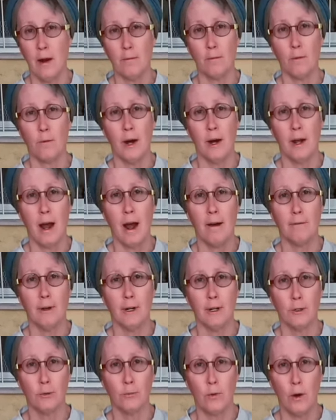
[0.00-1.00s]
favorite way to
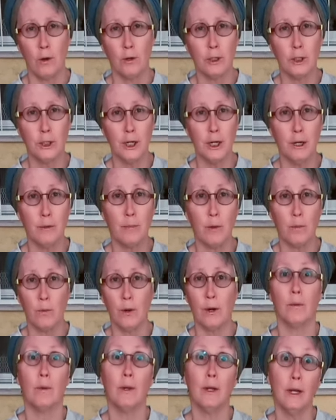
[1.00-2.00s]
have it is roasted,
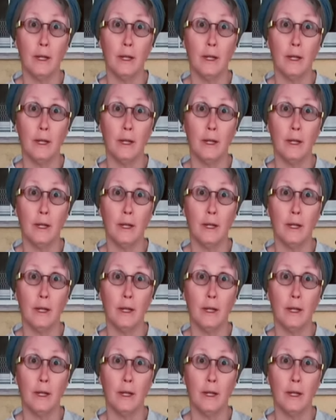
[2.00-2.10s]
but we'd